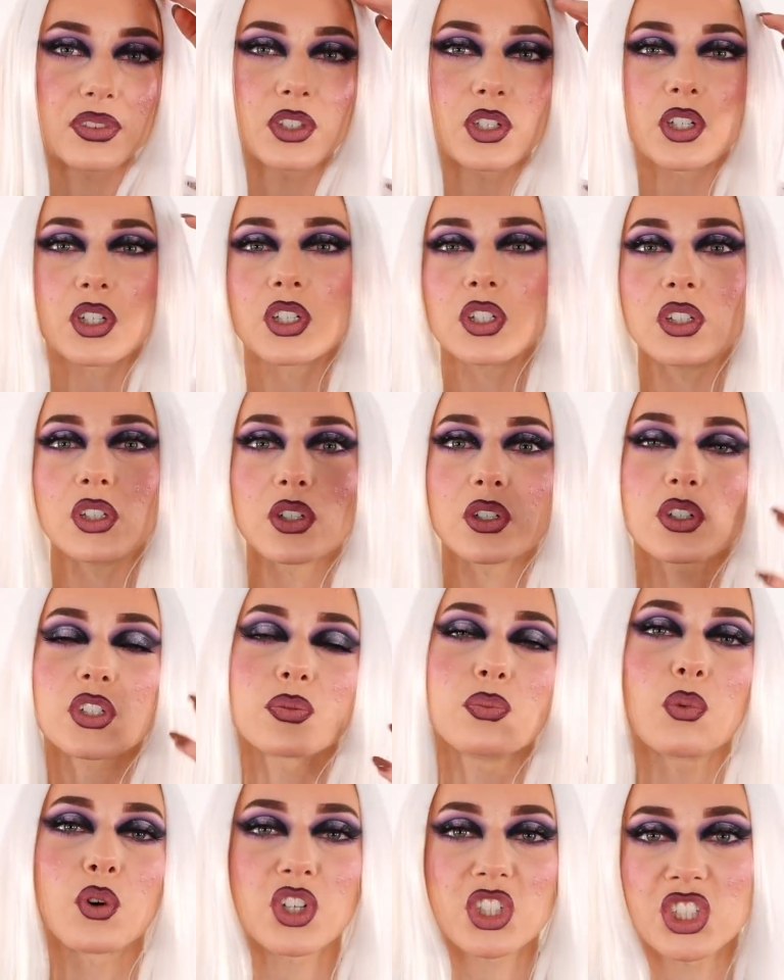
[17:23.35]
They're going to look
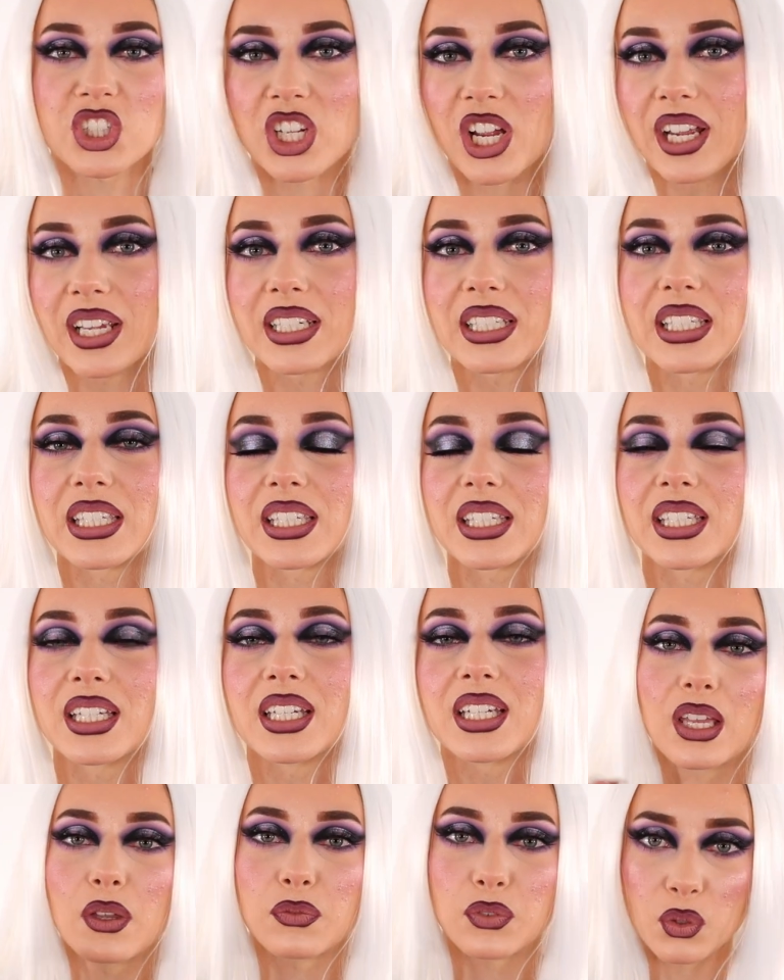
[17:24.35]
more shiny.
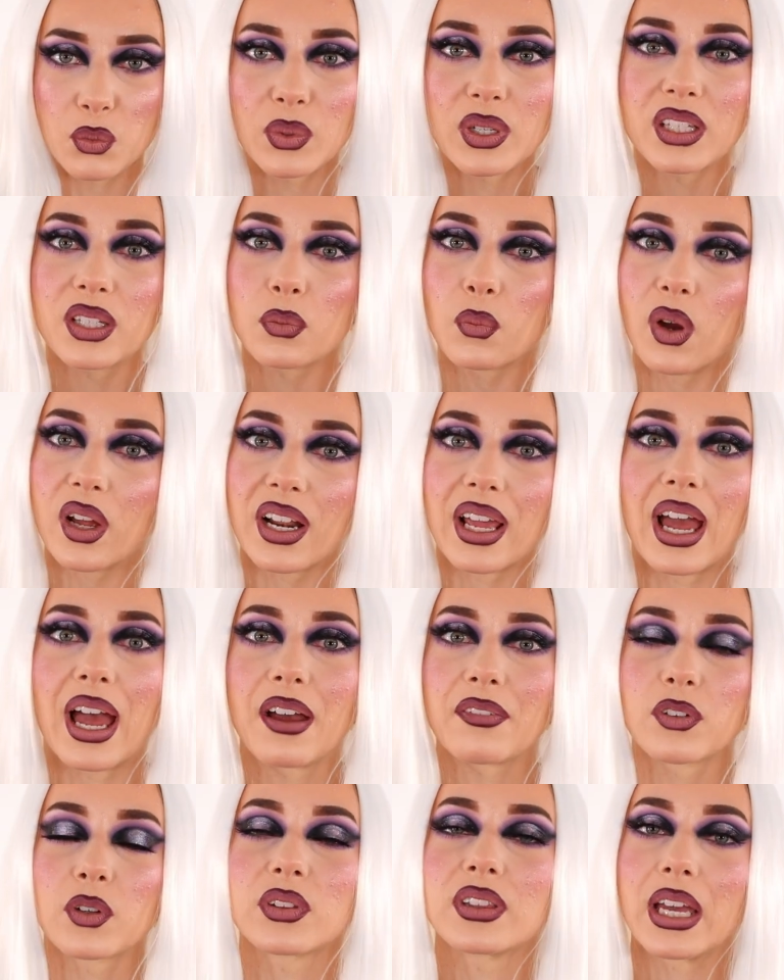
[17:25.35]
If you really want to
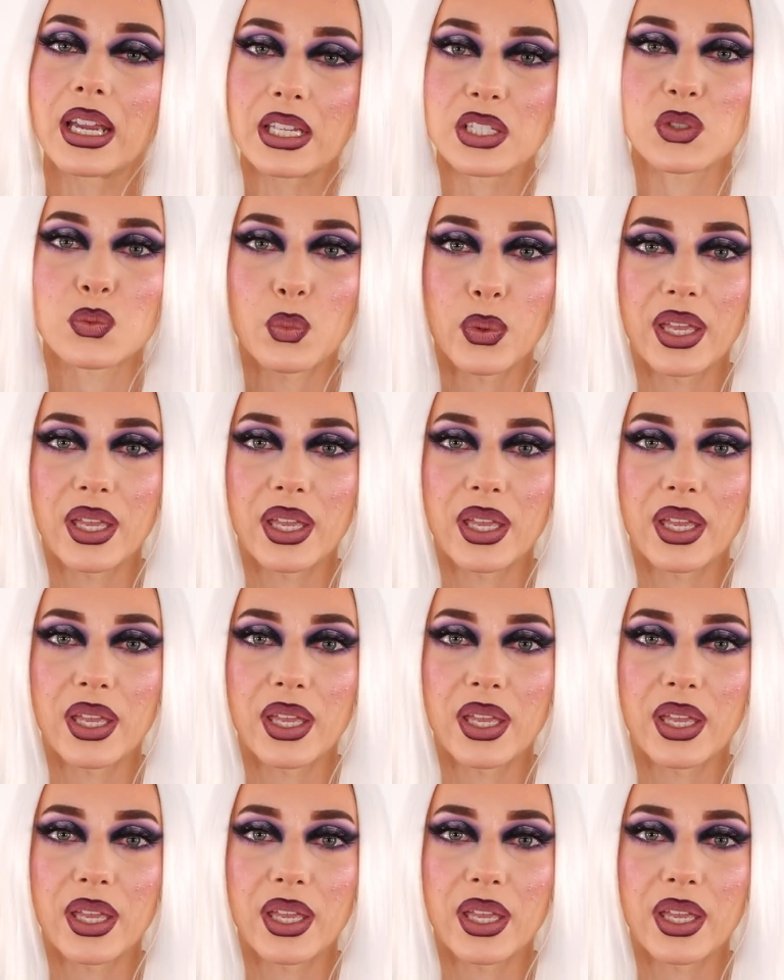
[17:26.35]
have a nice